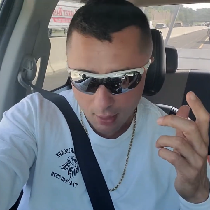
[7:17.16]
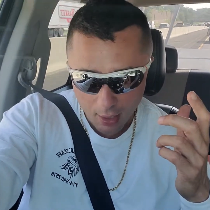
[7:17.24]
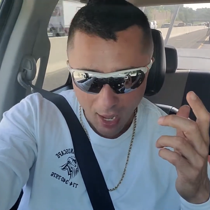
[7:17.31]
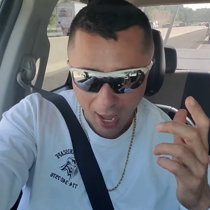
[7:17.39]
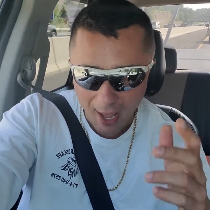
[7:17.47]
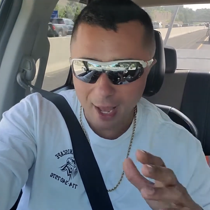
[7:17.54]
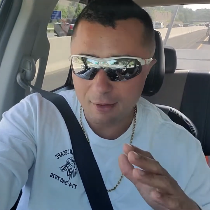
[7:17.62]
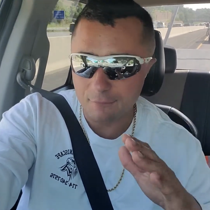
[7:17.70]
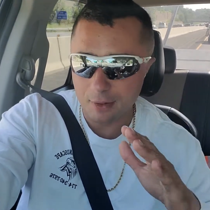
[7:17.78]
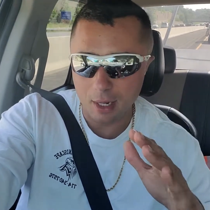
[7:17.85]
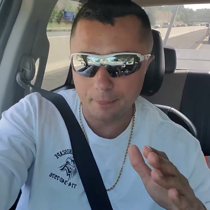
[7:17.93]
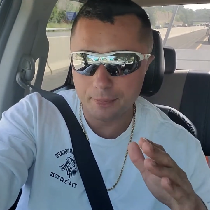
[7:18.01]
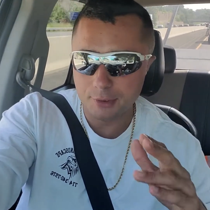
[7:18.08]
I have a
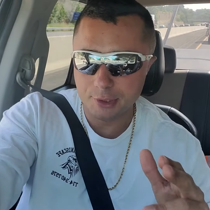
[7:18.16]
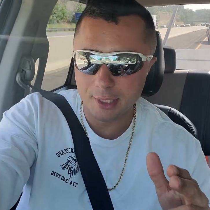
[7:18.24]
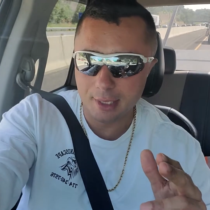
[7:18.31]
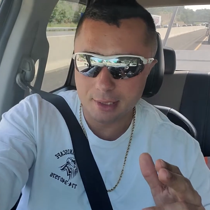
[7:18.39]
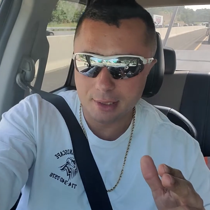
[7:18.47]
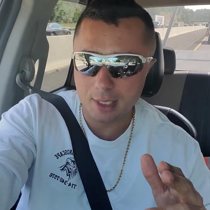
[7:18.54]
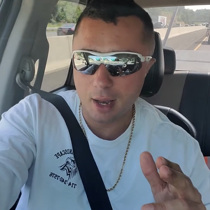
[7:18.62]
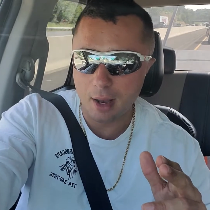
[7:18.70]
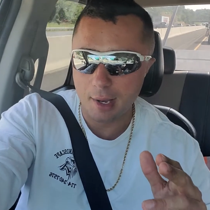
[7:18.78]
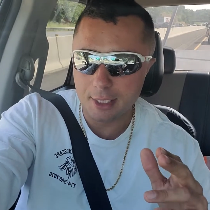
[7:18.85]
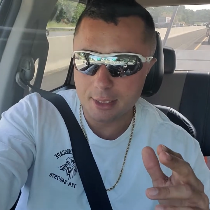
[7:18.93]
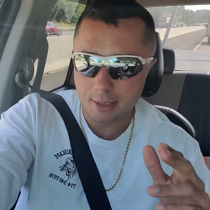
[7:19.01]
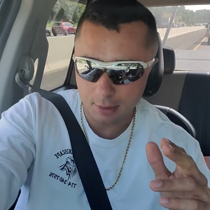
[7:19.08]
couple
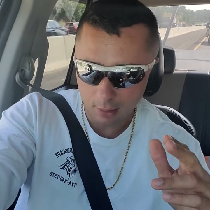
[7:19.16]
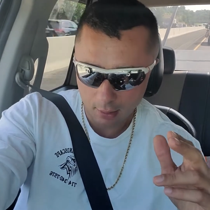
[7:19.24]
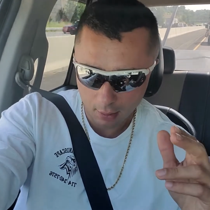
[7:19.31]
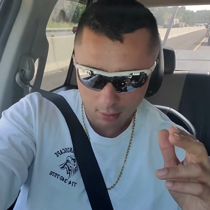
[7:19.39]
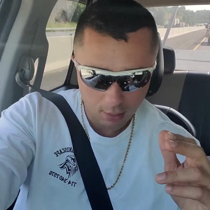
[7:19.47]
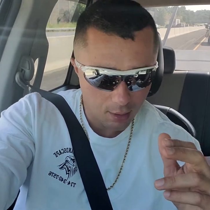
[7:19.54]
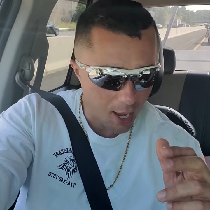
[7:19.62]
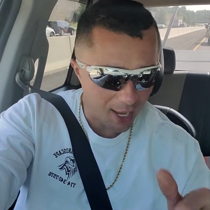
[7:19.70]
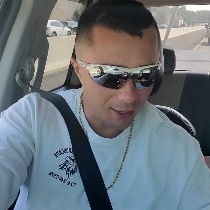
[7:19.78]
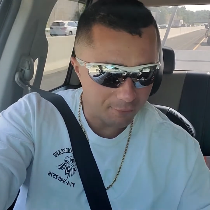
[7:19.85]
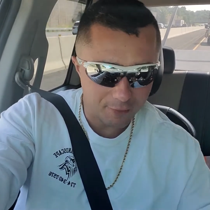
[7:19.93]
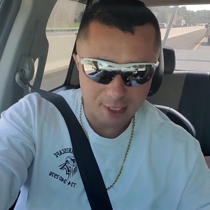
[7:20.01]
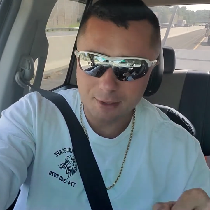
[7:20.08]
chainsaws. I
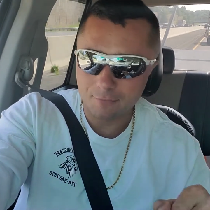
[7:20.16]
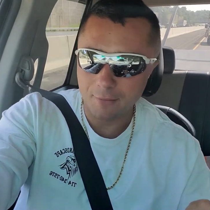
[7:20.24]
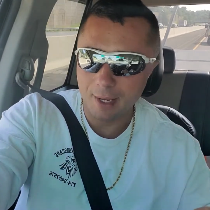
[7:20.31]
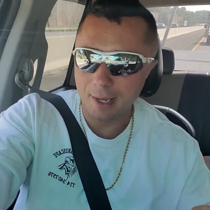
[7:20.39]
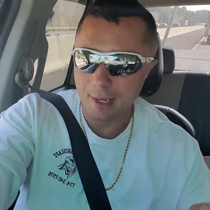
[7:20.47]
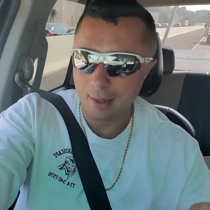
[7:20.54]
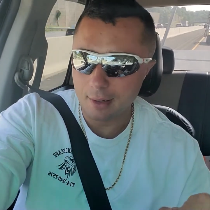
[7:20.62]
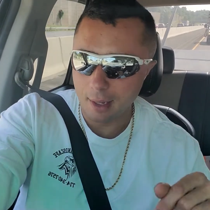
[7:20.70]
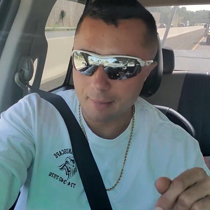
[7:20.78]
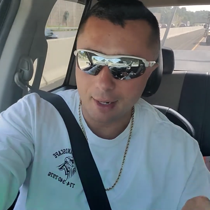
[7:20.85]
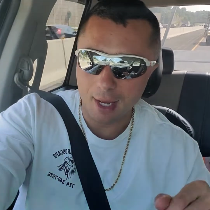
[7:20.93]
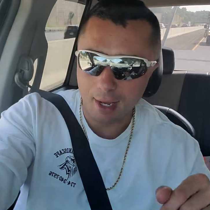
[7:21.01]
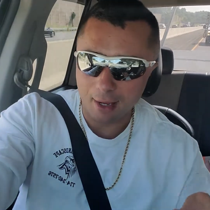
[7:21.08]
have this van.
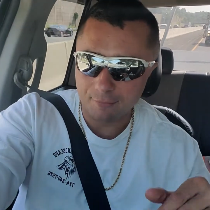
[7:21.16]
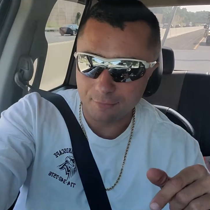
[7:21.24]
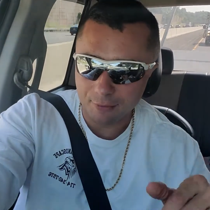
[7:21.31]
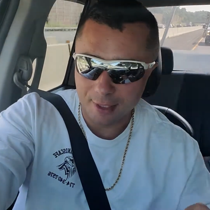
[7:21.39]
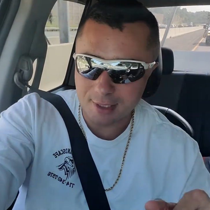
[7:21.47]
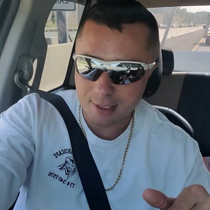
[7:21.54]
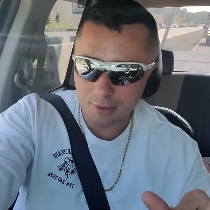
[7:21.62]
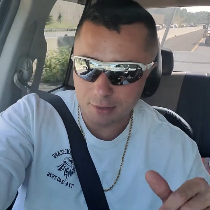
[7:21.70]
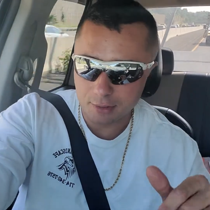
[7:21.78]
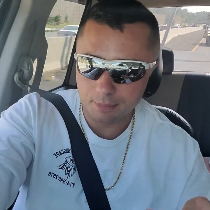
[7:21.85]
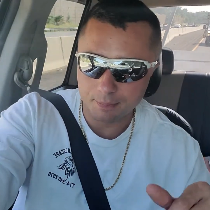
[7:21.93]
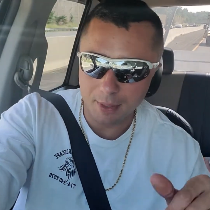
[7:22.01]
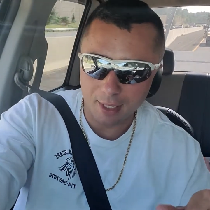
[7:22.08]
I have this
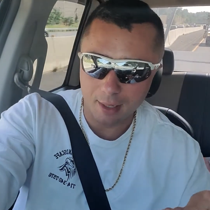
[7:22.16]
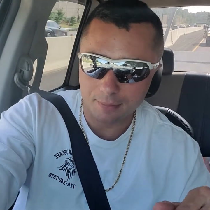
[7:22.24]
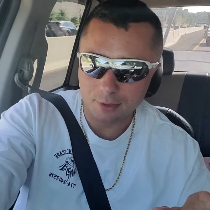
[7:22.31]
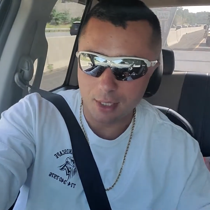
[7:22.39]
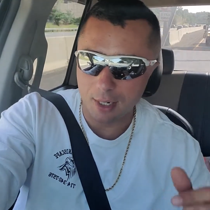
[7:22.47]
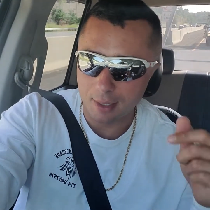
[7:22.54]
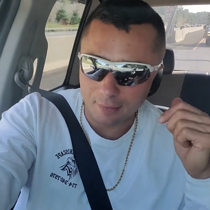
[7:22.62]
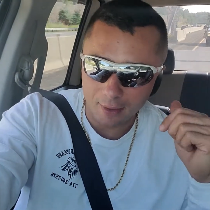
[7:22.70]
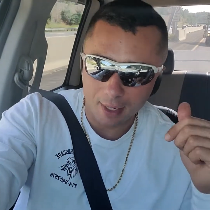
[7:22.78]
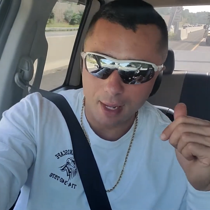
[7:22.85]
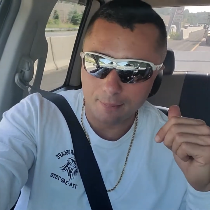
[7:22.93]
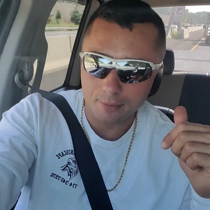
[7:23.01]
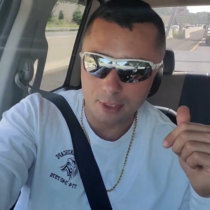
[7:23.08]
pickup truck, and then
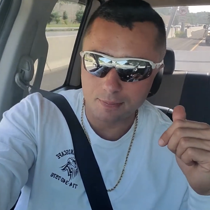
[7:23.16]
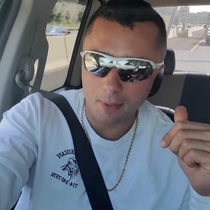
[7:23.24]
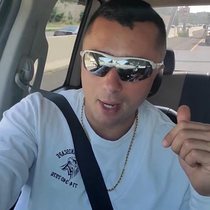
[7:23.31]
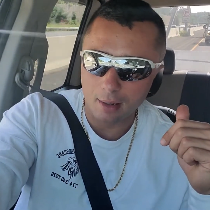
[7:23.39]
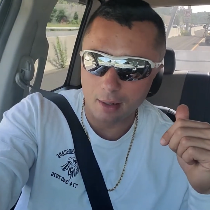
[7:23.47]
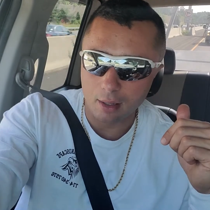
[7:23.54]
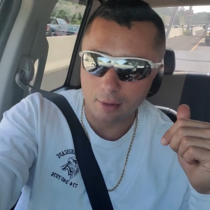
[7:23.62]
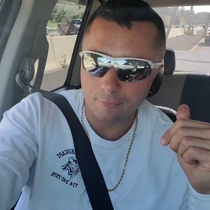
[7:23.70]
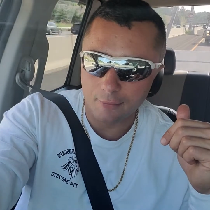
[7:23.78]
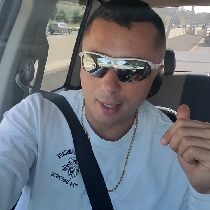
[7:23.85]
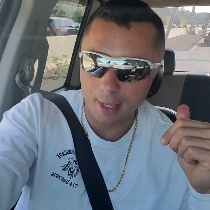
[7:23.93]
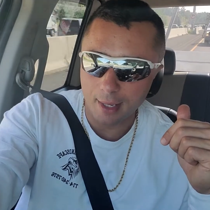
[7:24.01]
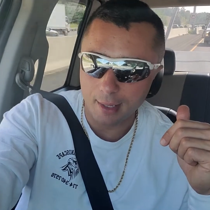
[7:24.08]
I've just bought another
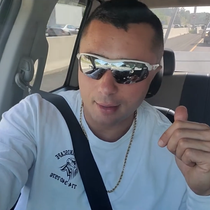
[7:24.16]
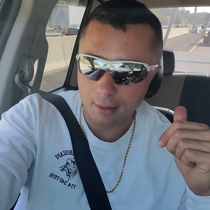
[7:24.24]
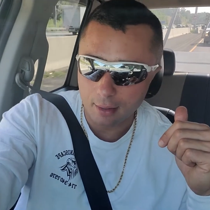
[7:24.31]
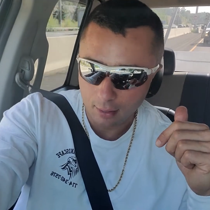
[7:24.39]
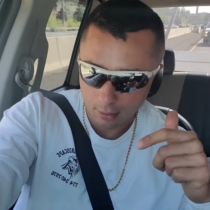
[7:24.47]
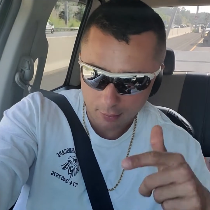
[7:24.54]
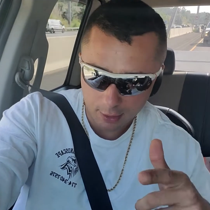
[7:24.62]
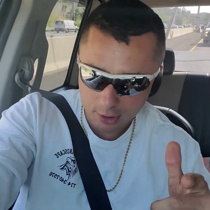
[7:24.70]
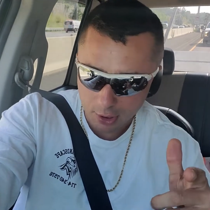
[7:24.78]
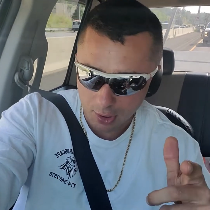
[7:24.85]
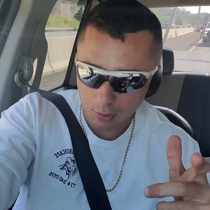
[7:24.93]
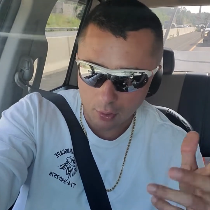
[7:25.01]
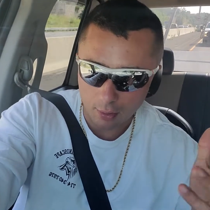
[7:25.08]
van, the
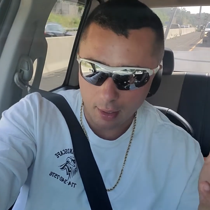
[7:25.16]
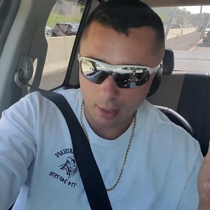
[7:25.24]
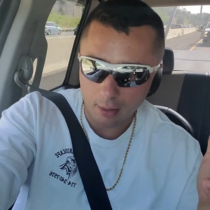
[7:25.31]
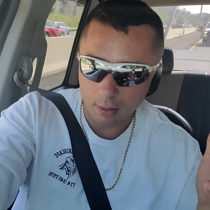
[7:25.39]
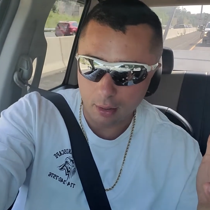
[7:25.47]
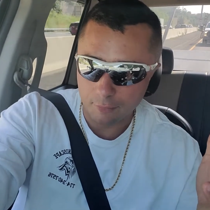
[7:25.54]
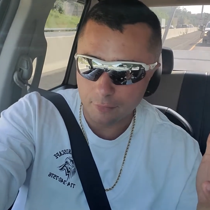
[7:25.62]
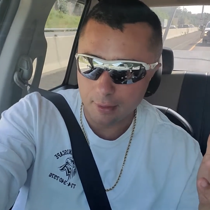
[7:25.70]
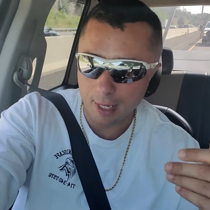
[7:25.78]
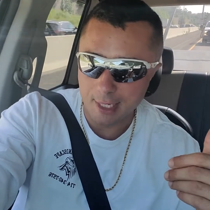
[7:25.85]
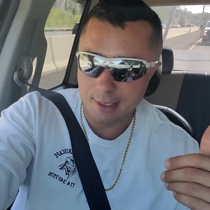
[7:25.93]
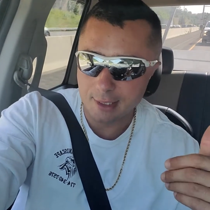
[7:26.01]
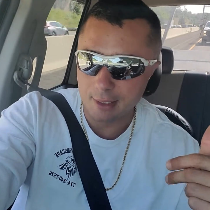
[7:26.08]
Toyota. I don't know if you
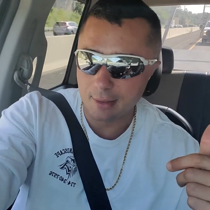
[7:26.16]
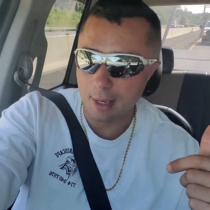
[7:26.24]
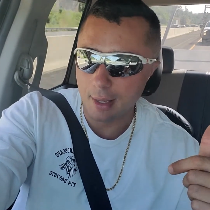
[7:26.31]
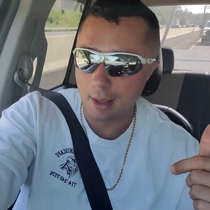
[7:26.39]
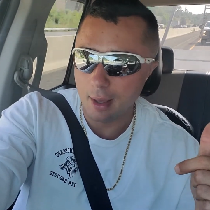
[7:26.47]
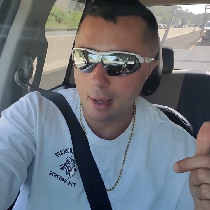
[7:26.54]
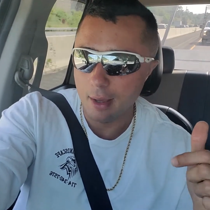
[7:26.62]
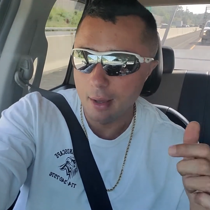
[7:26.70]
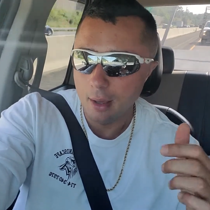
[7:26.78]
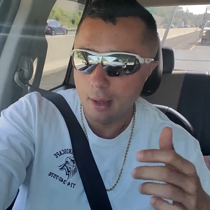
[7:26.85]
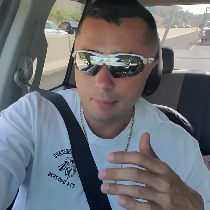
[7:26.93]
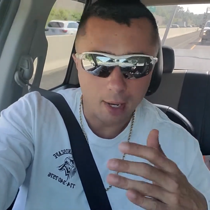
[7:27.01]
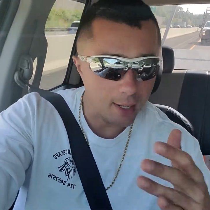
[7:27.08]
guys seen that yet,
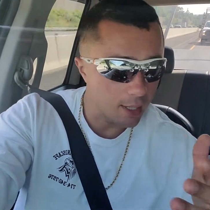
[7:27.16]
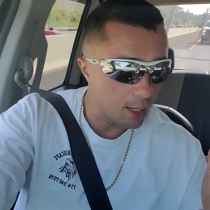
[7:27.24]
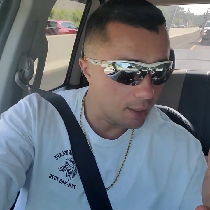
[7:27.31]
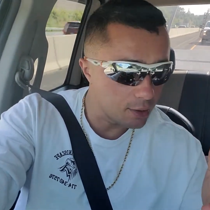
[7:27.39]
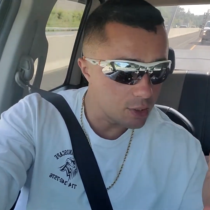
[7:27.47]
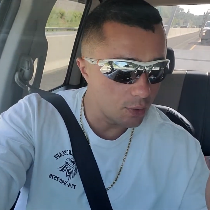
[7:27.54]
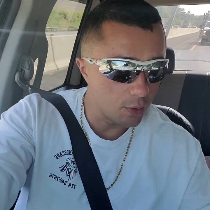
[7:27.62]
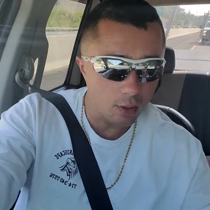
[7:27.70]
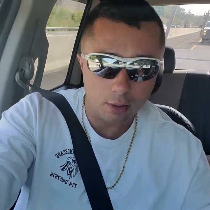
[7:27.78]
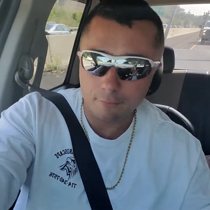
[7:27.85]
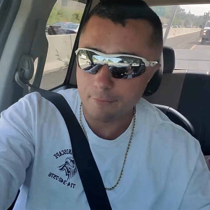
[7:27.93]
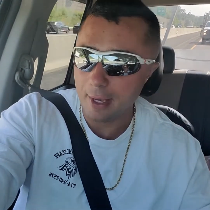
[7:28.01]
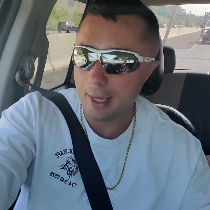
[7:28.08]
but I got a
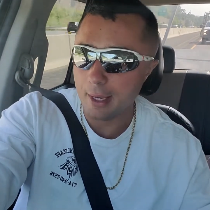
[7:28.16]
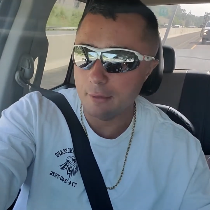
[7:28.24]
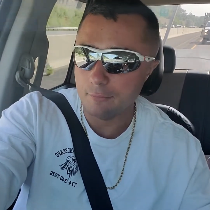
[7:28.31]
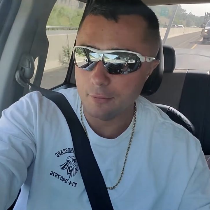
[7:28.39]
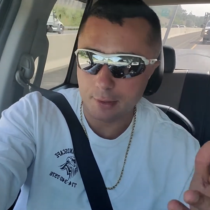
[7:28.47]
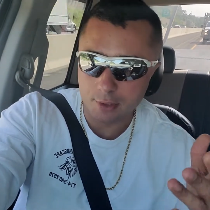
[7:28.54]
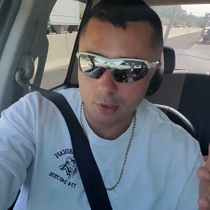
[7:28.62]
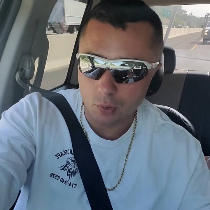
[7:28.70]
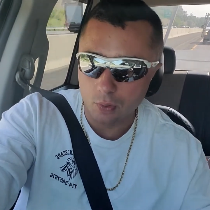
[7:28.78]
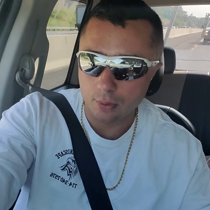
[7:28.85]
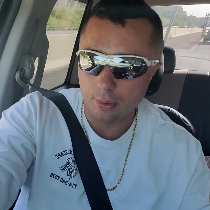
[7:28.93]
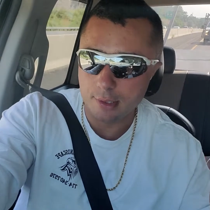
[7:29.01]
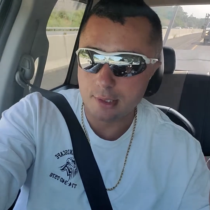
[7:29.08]
Toyota van for the
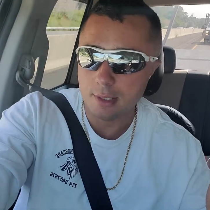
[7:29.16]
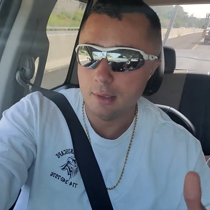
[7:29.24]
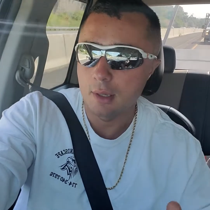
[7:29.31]
tools.